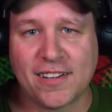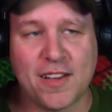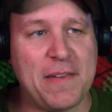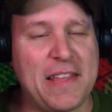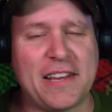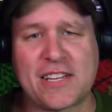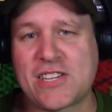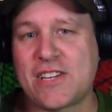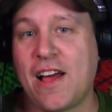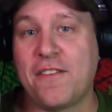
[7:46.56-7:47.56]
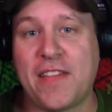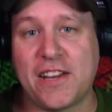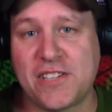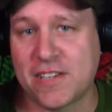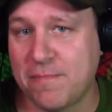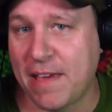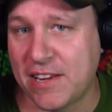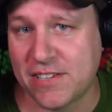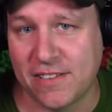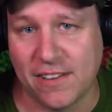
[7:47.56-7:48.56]
comedic stuff that just
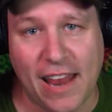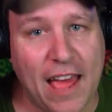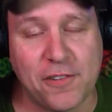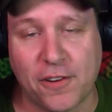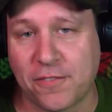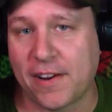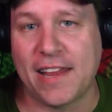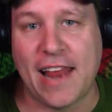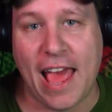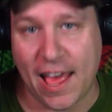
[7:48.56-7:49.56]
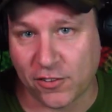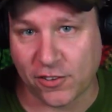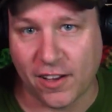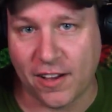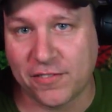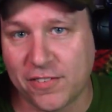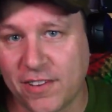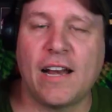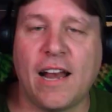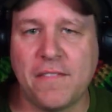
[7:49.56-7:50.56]
makes you laugh your freaking ass off.
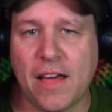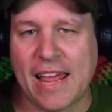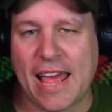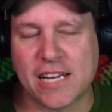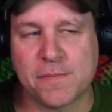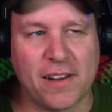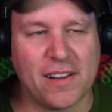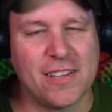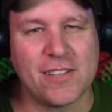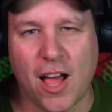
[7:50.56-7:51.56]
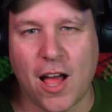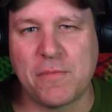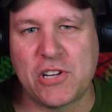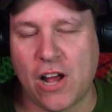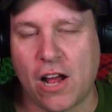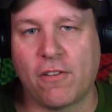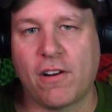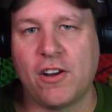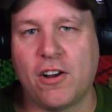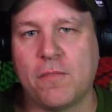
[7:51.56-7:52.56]
And I'm not an expert in the zombie
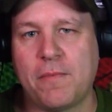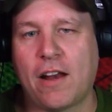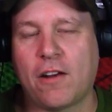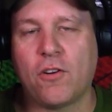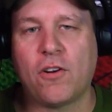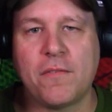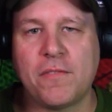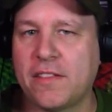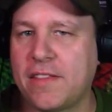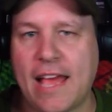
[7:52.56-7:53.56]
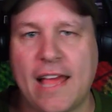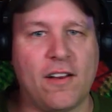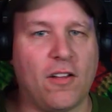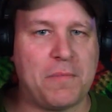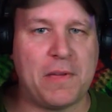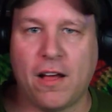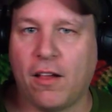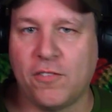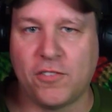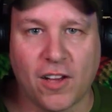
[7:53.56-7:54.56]
genre, you know what I mean? I don't I'm not the end all be
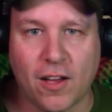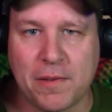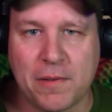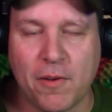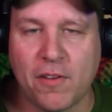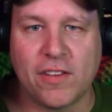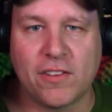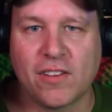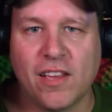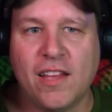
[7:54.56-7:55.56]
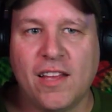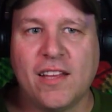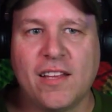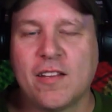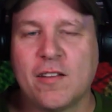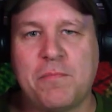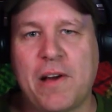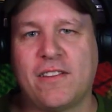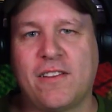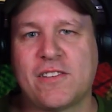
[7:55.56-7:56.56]
all of zombie movies.
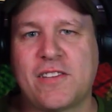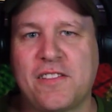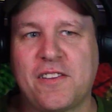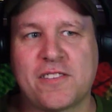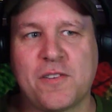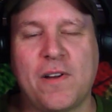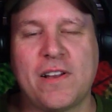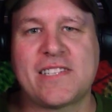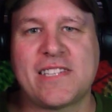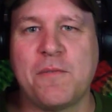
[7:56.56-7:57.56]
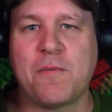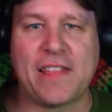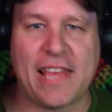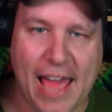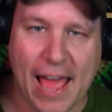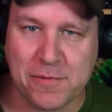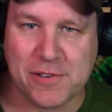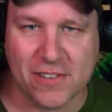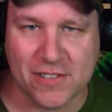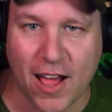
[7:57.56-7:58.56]
But there's a, there's a one scene where they
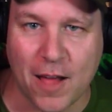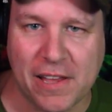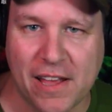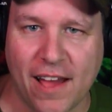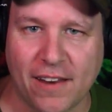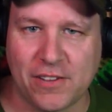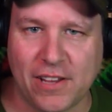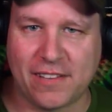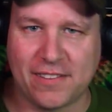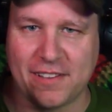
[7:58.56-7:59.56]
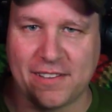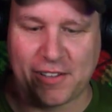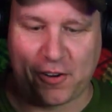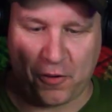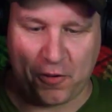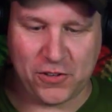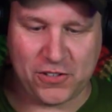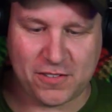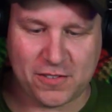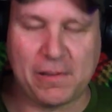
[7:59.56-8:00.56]
capture a zombie kind of like the the girl
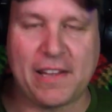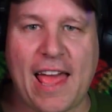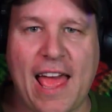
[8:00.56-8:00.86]
who's split in